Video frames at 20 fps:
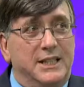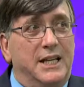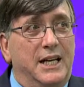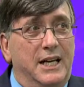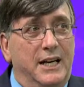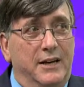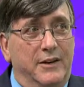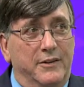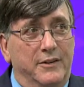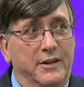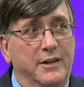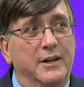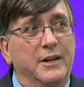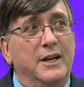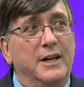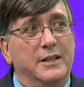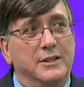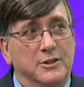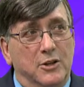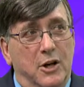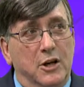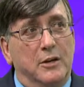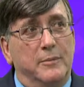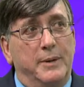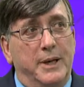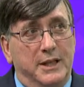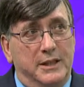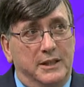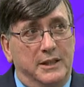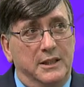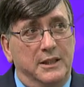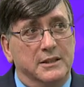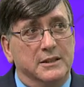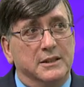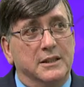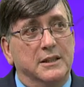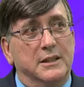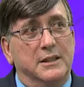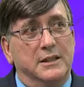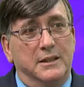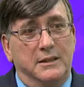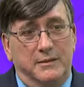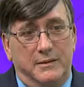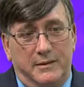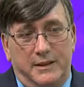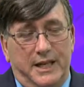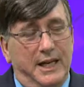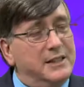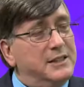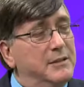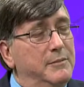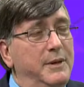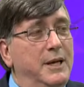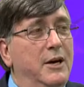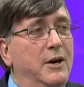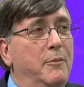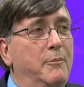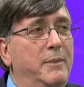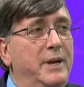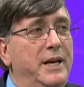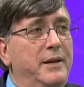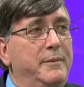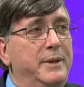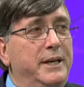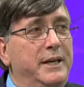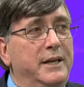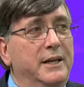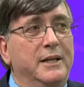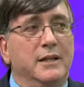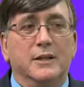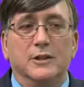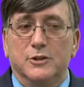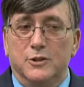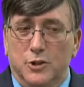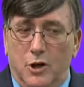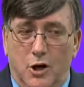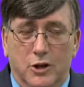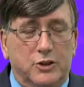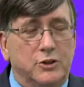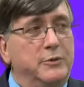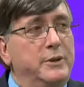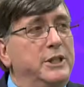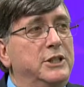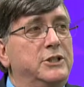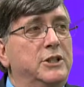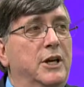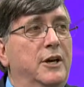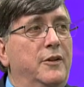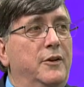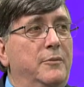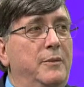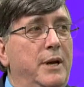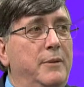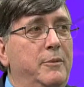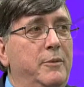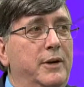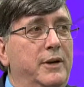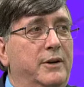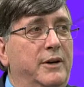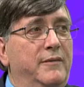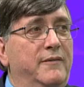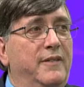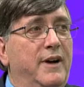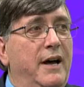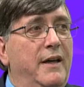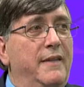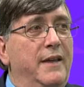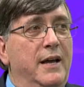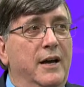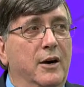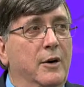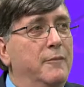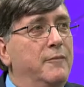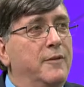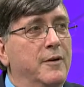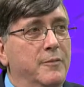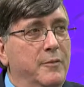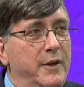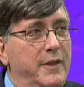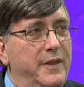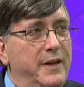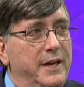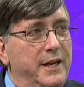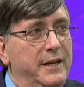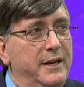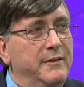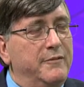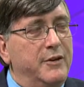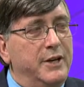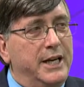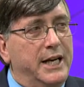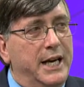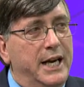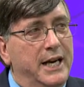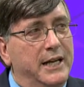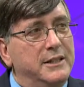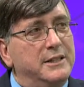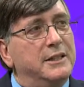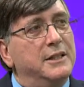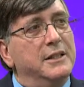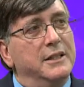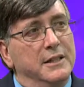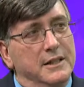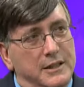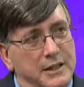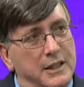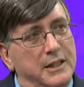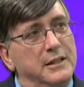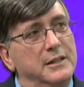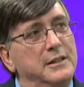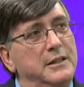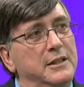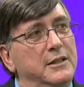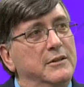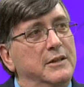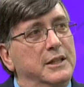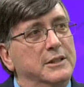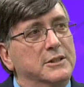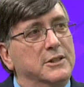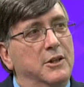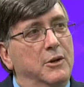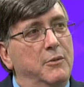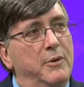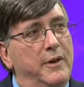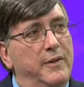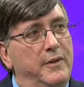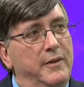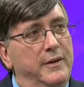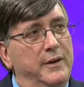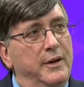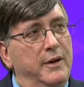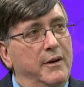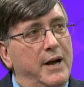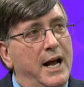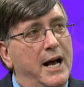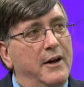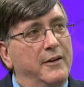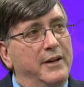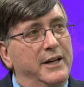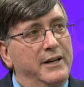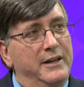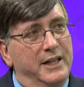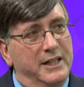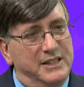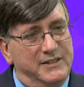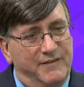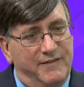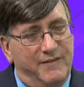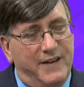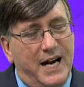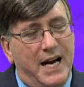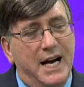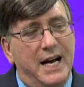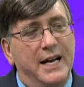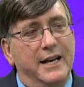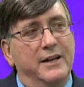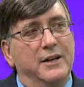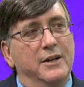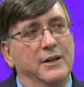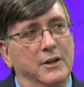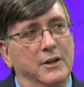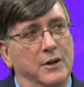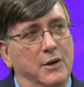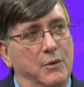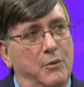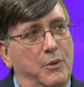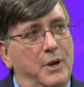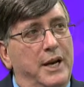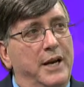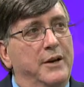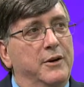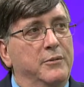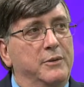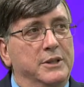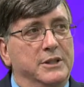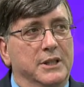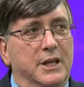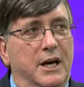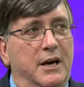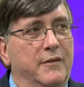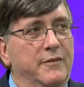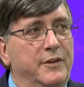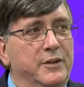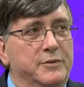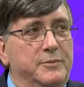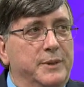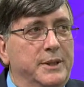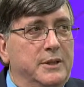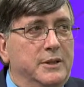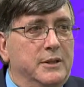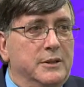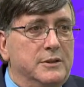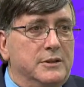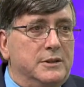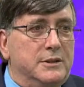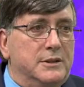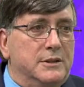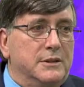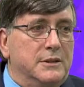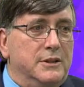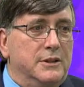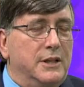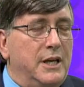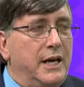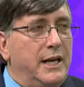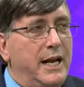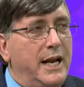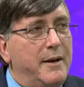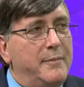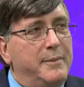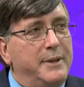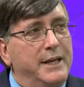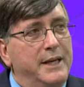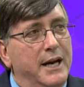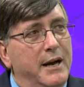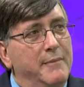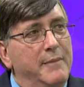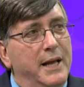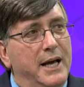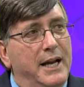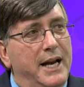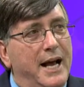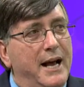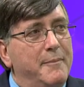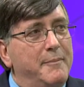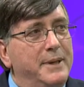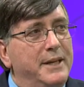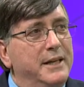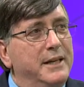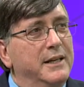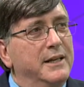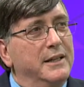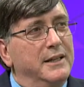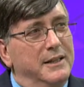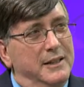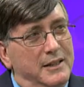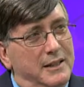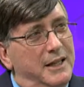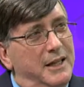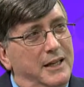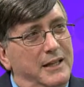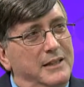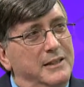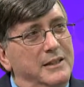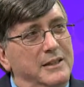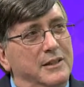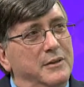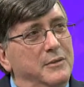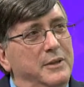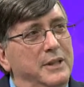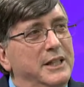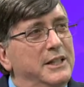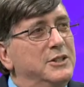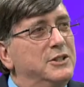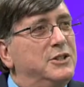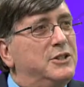down and talk about this, get some help, maybe." Talk to each other. Maybe we can find the help from within. If we can't, then let's go with out, and let's find a way to resolve this, because you're not happy, I'm not happy, and we didn't